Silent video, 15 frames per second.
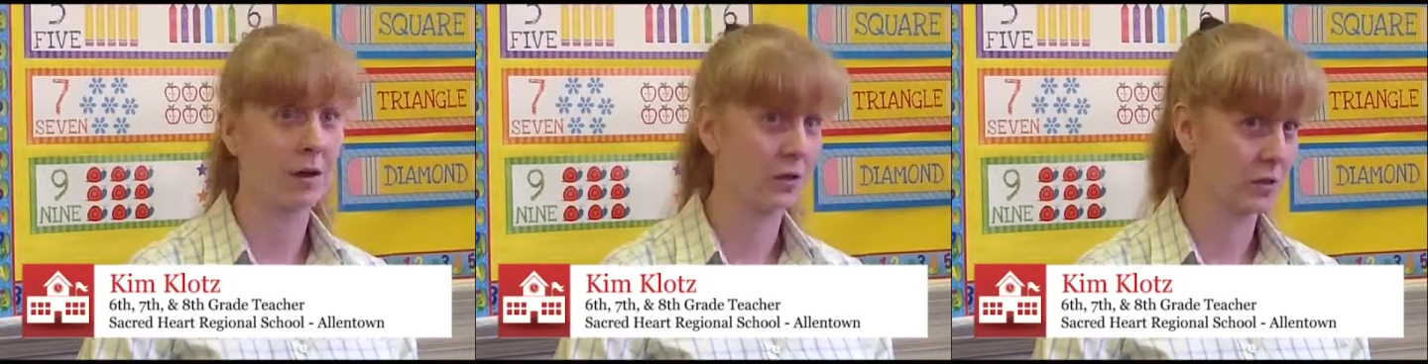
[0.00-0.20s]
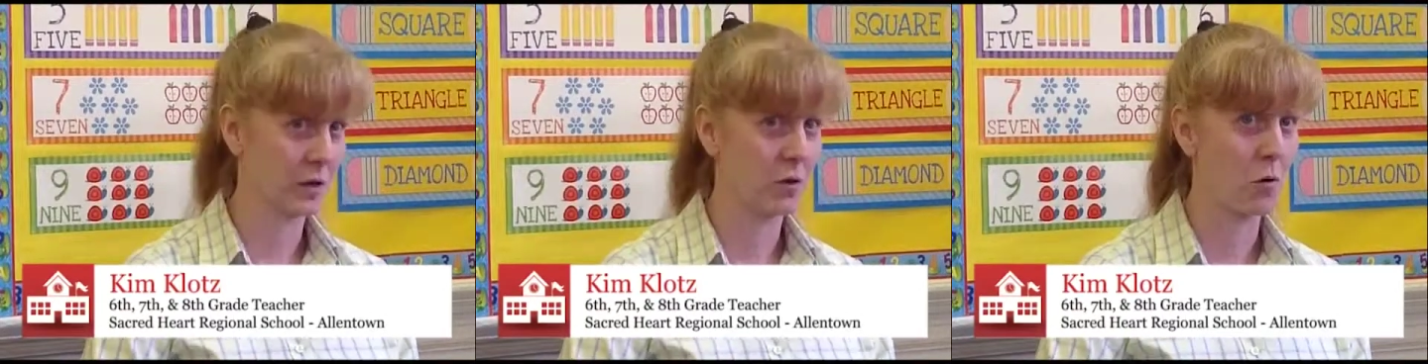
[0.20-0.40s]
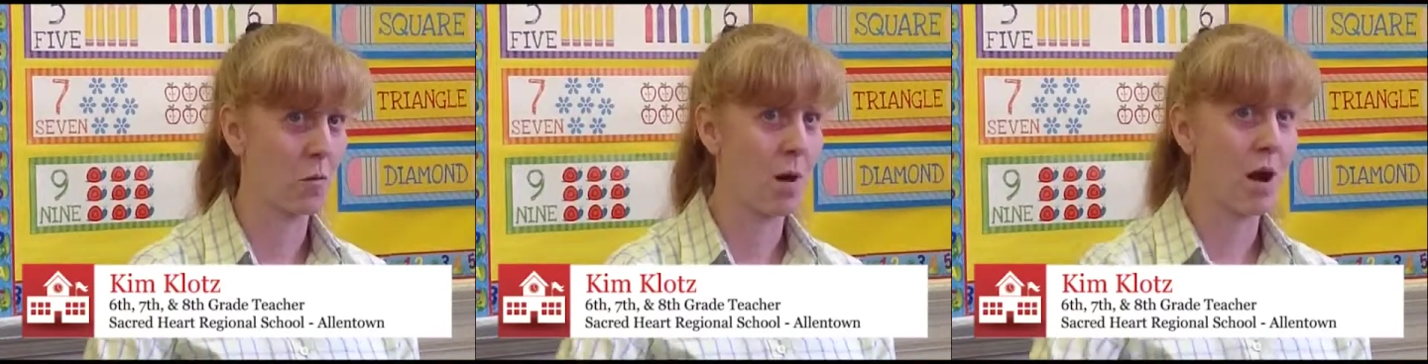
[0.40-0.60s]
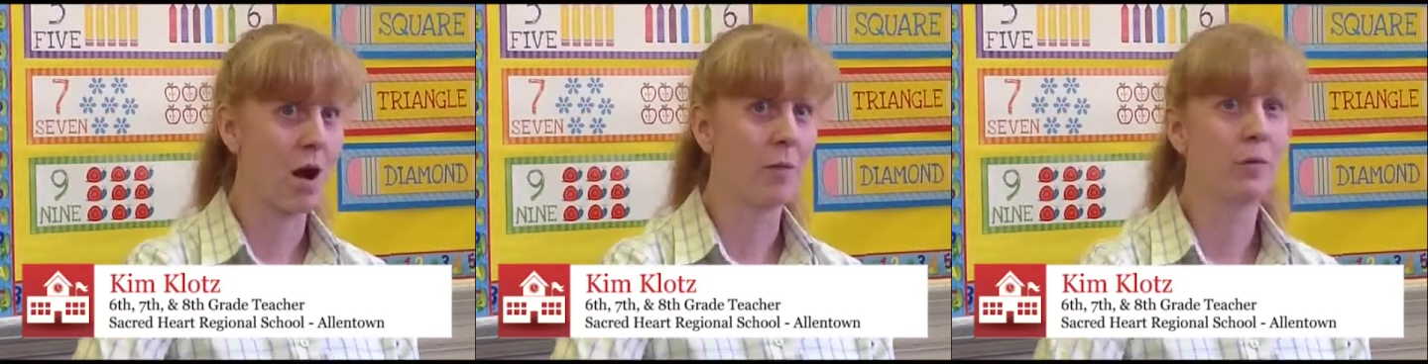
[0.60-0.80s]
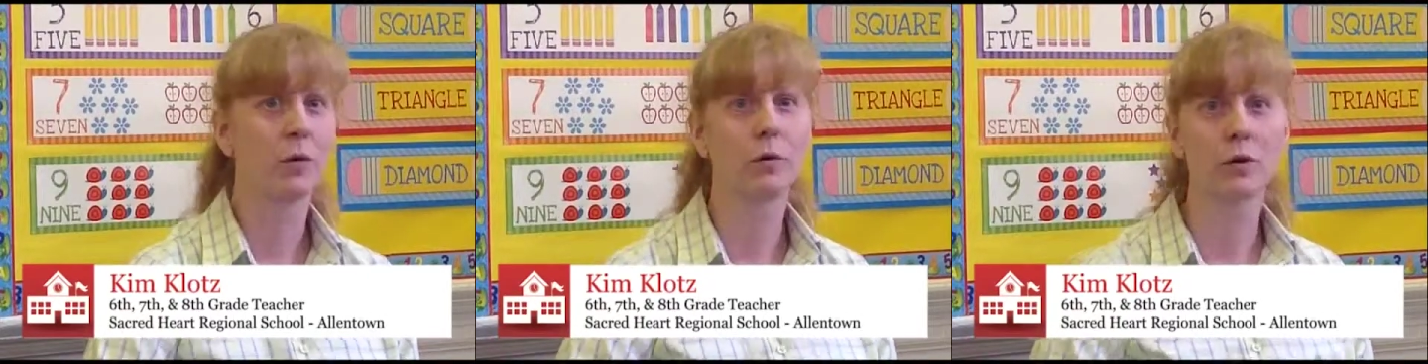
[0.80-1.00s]
a single
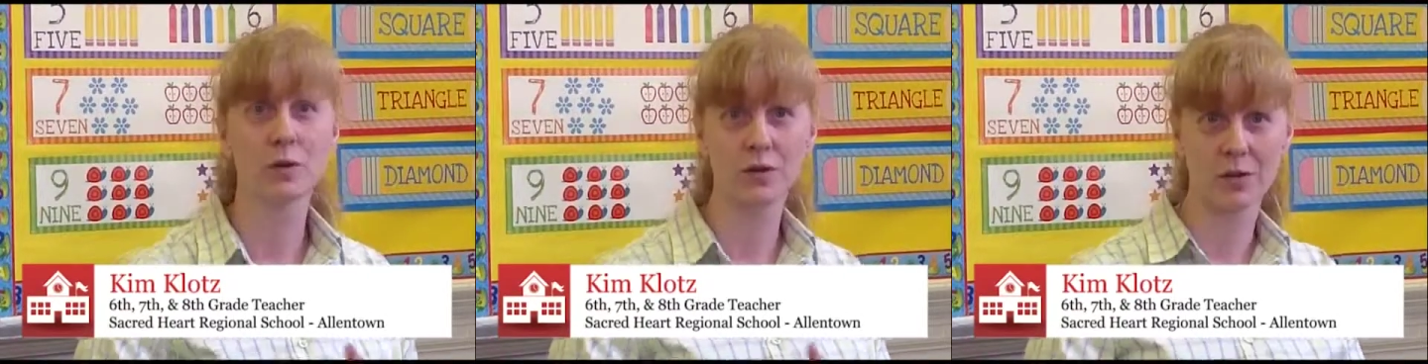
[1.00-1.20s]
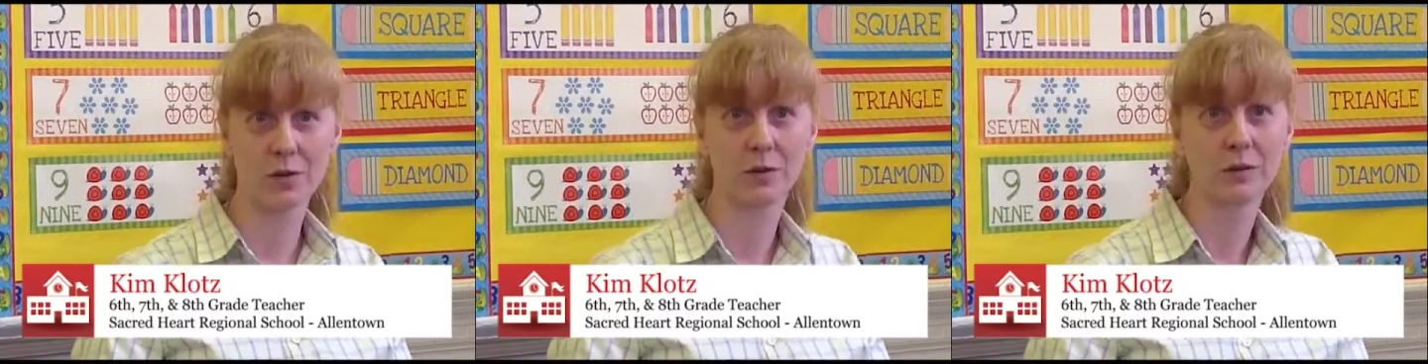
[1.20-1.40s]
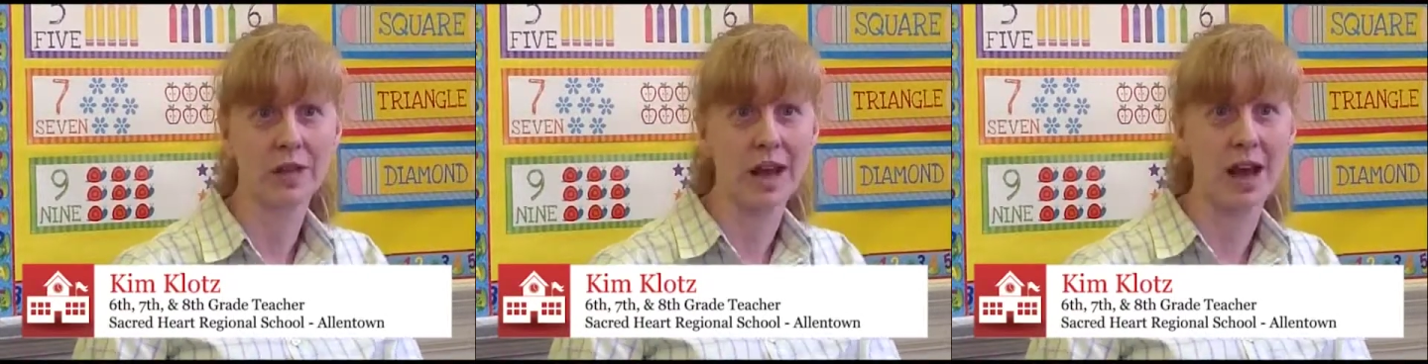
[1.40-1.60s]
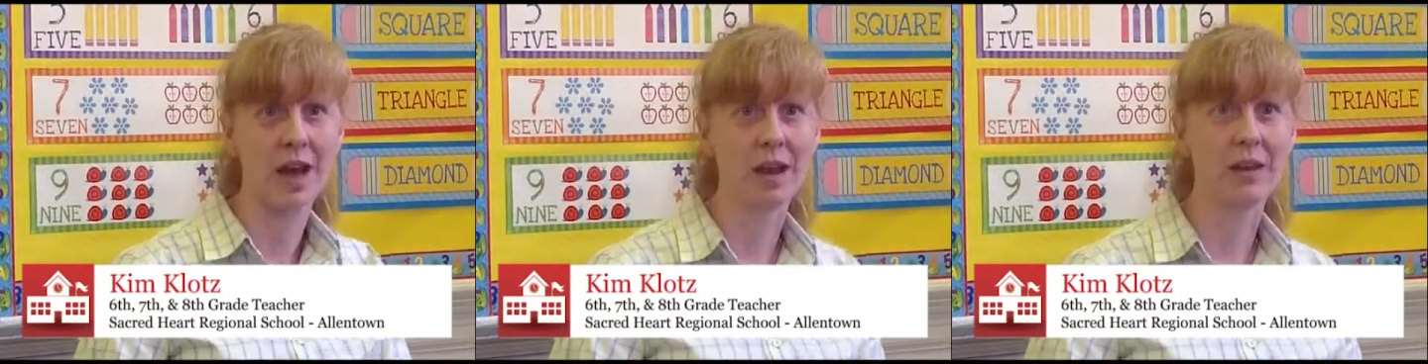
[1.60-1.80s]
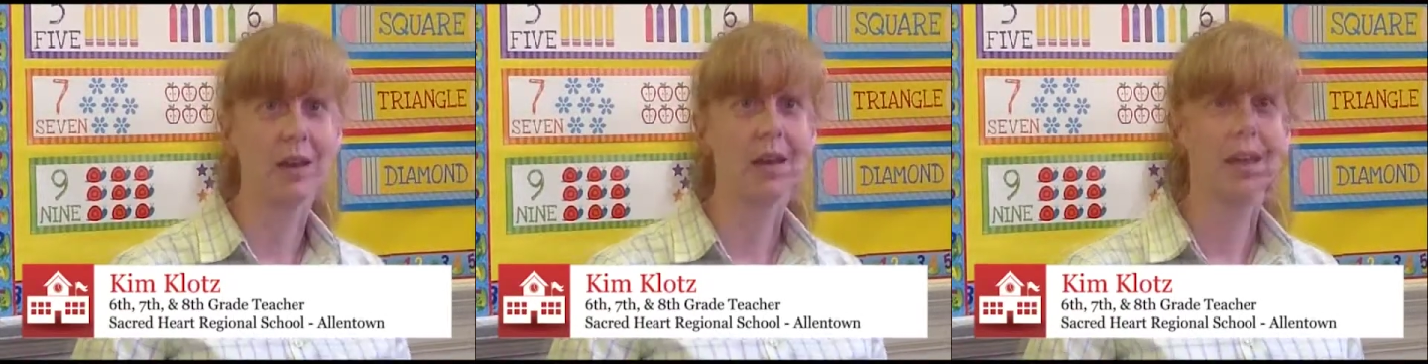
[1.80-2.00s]
mom or a single
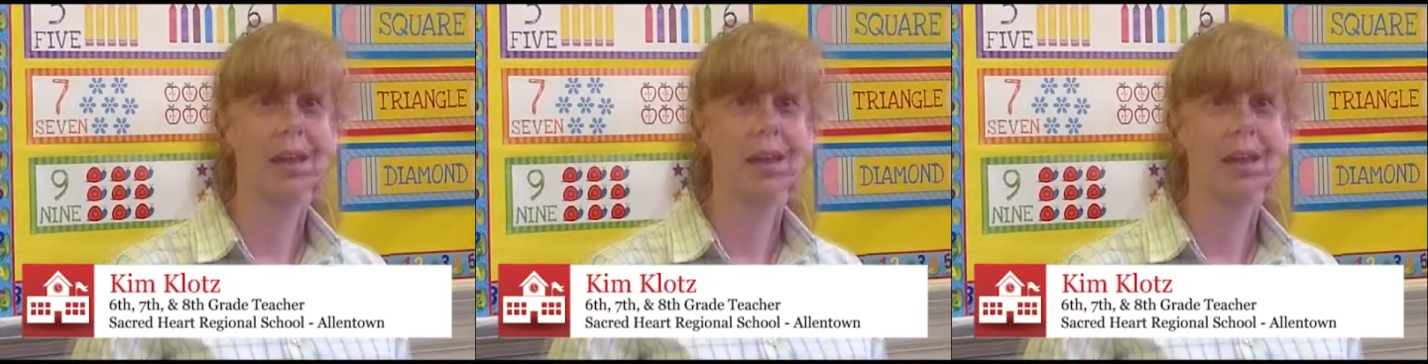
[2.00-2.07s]
dad,